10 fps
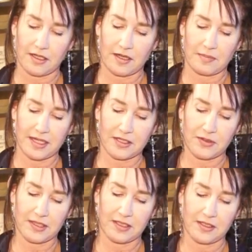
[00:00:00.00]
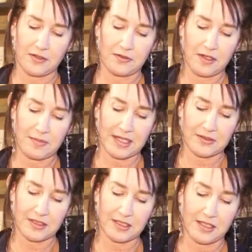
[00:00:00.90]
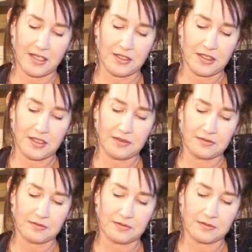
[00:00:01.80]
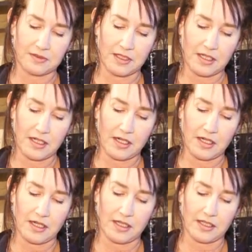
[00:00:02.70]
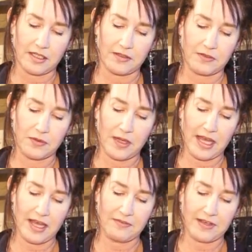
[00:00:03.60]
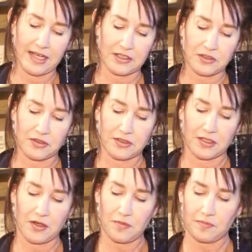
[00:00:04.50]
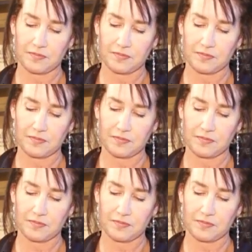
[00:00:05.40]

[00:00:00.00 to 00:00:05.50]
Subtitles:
I might go a little over, I might go a little under. If you have extra soap,